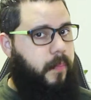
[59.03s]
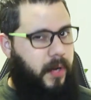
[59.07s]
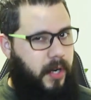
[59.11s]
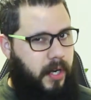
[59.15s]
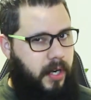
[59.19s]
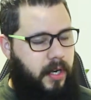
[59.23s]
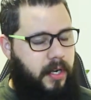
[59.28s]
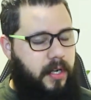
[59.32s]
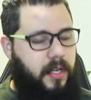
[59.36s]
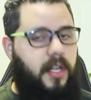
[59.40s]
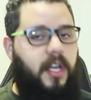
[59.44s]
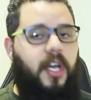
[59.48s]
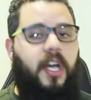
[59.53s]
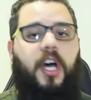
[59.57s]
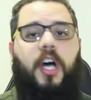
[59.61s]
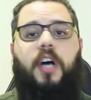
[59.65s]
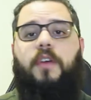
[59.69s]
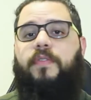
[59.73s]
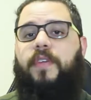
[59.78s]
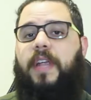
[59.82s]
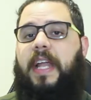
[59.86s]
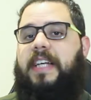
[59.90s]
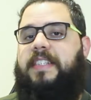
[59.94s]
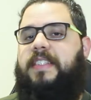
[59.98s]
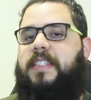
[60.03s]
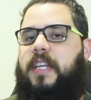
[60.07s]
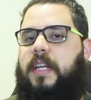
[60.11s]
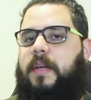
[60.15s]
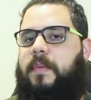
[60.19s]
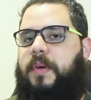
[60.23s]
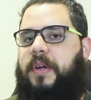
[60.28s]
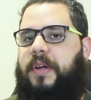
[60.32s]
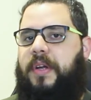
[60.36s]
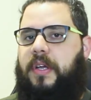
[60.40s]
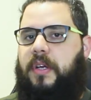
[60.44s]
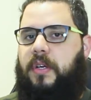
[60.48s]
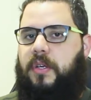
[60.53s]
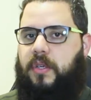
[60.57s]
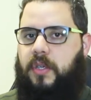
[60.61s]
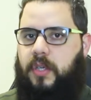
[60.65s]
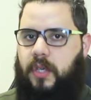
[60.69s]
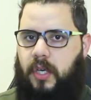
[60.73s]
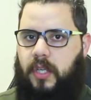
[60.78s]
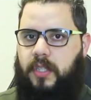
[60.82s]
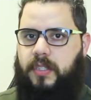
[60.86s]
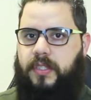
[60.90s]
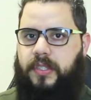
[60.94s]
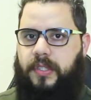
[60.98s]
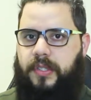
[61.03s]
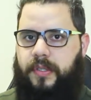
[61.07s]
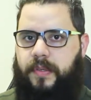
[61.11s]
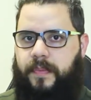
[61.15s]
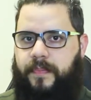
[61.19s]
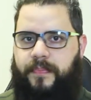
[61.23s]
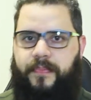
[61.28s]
part of Latin American culture,